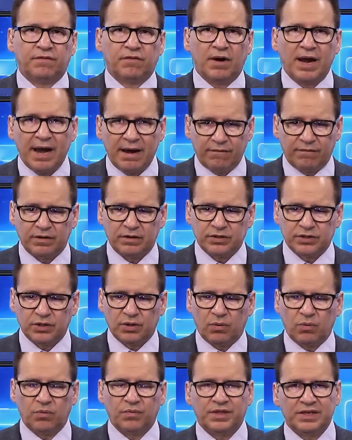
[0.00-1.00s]
forever.
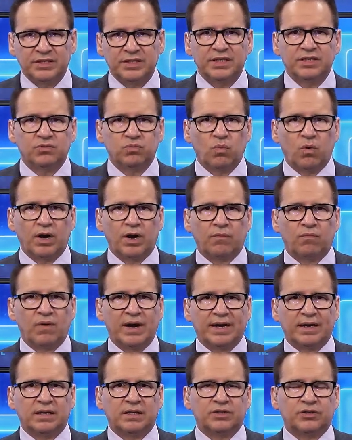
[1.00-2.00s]
So this is where
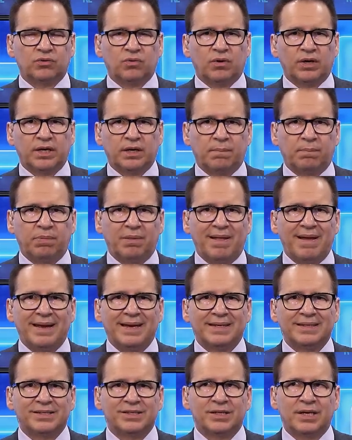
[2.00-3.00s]
regulatory
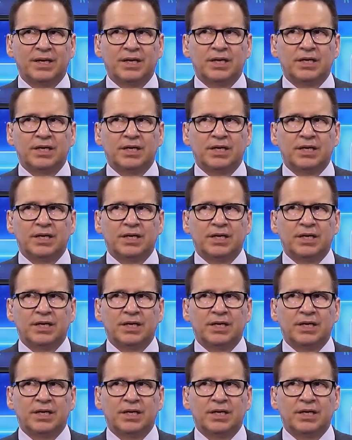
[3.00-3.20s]
compliance